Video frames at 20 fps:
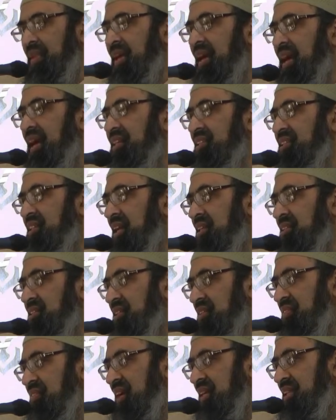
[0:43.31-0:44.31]
I
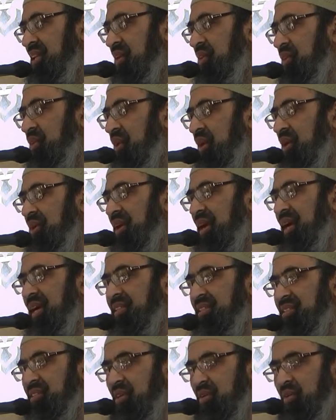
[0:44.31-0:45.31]
testify that none
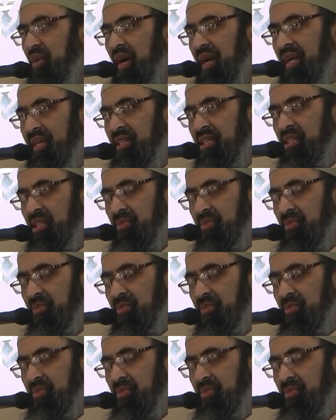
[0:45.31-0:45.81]
has the right